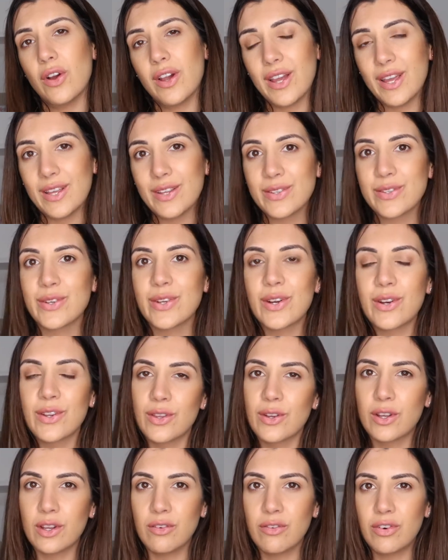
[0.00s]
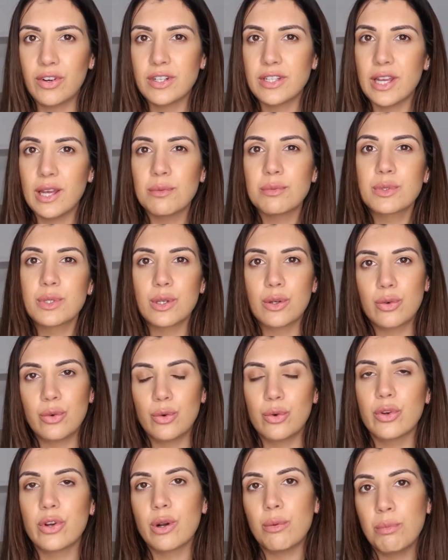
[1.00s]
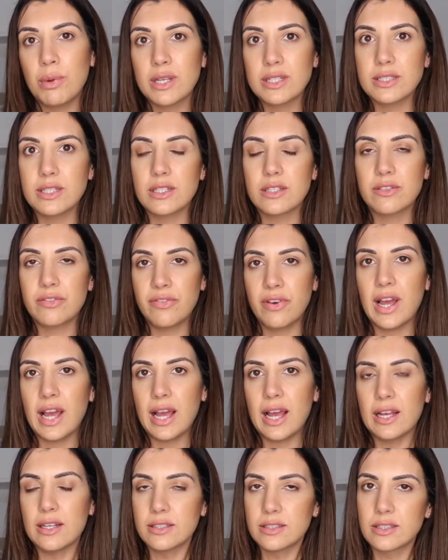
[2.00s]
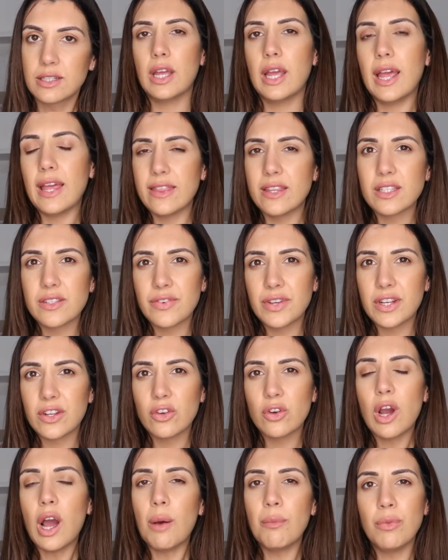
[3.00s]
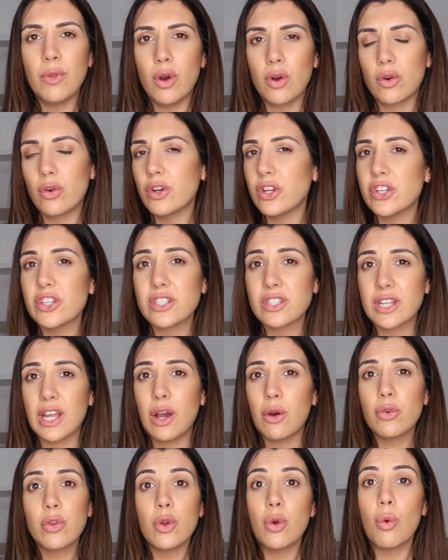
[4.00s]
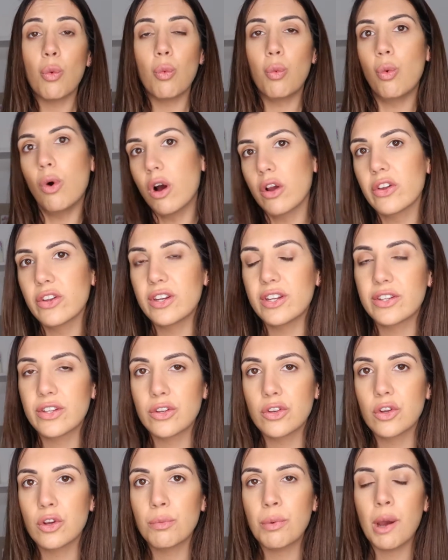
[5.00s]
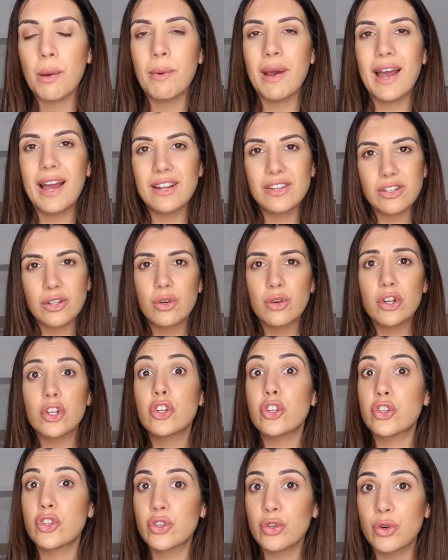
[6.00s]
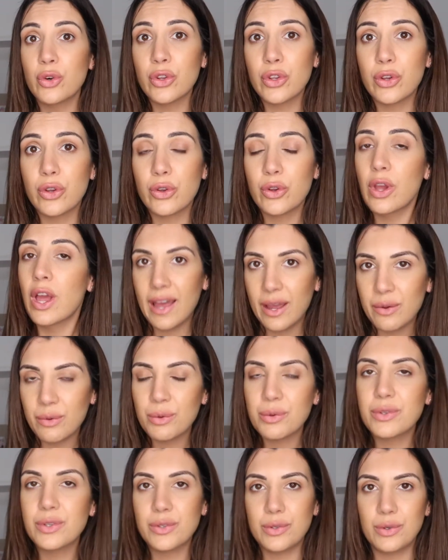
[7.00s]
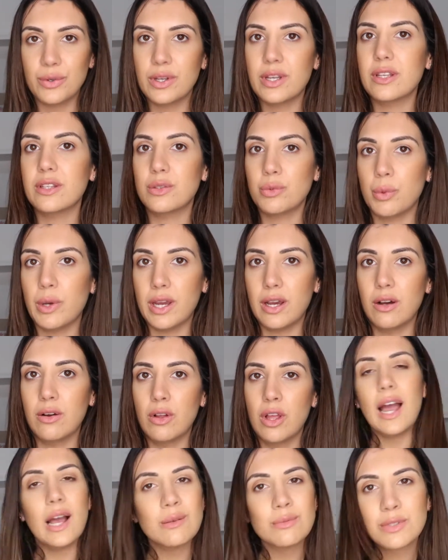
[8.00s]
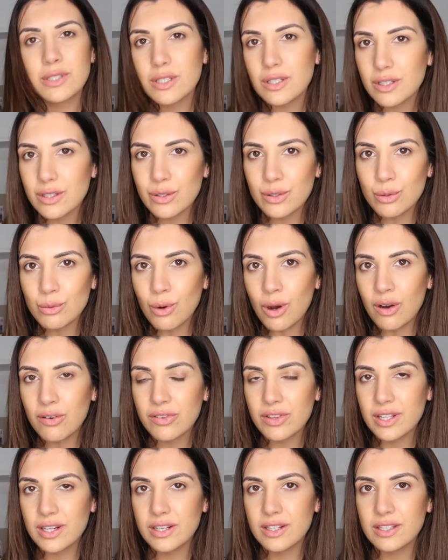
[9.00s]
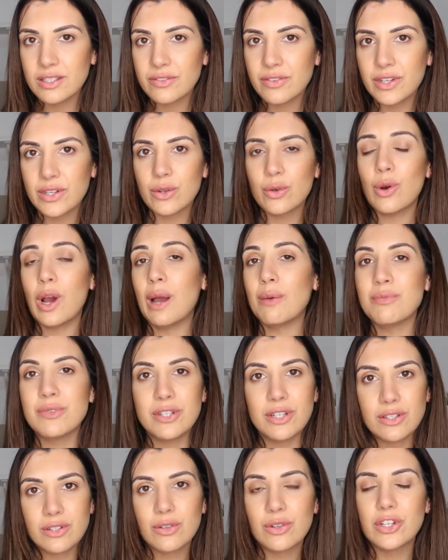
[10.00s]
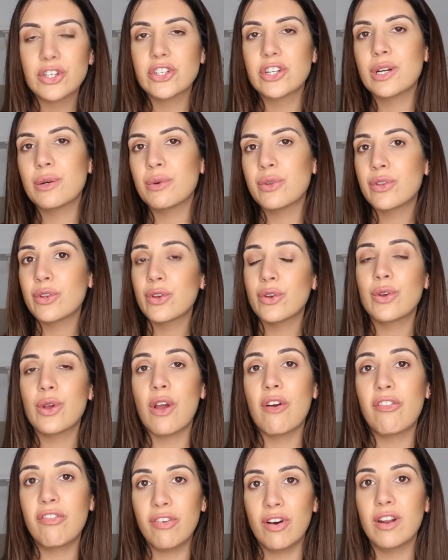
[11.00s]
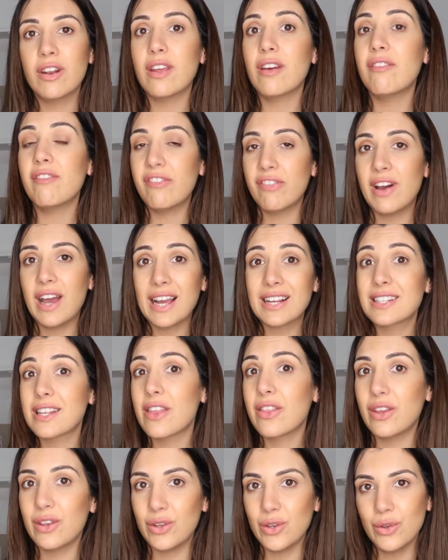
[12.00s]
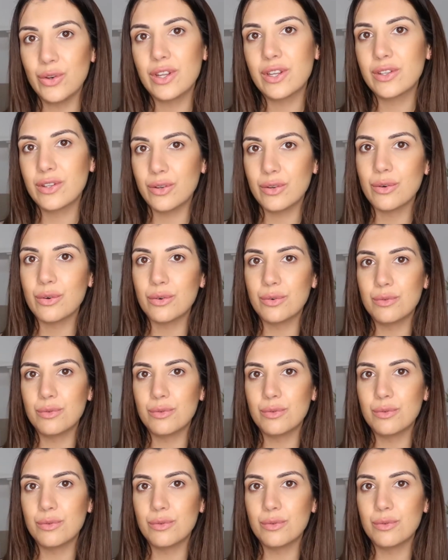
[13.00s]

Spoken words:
Okay, so you're looking for tips to grow your business fast. In this video, I'm not going to just tell you what you need to do, but I'm actually going to show you how to do it as well. Absolutely no waffling in this video. I'm just going to share with you fun and facts that you need to know.